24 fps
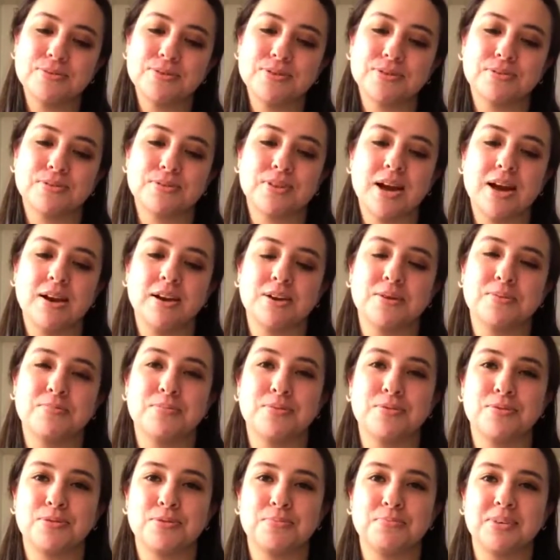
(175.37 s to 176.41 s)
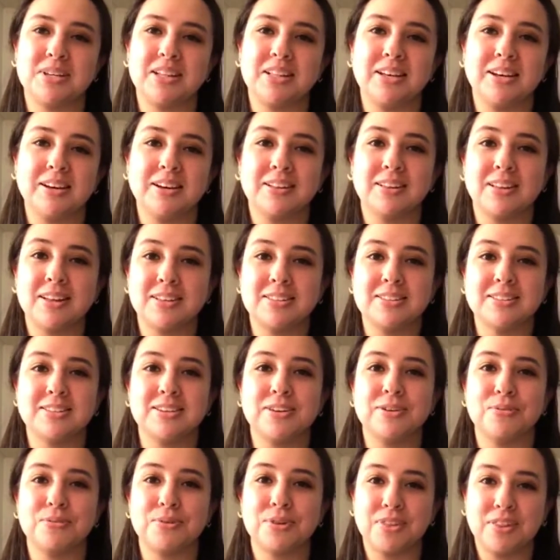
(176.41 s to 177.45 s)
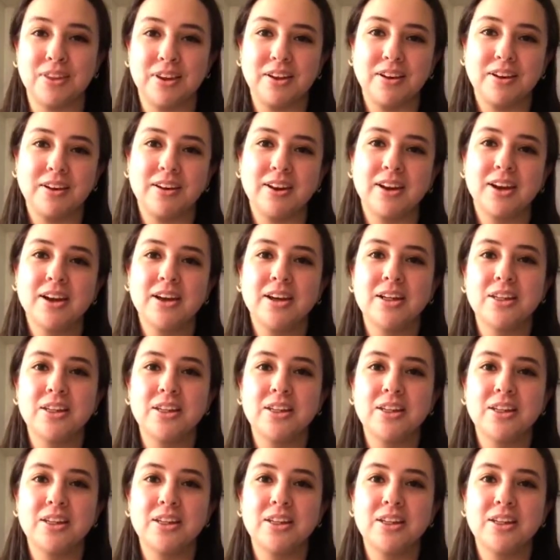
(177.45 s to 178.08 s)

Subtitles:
So that can both be like cleansing within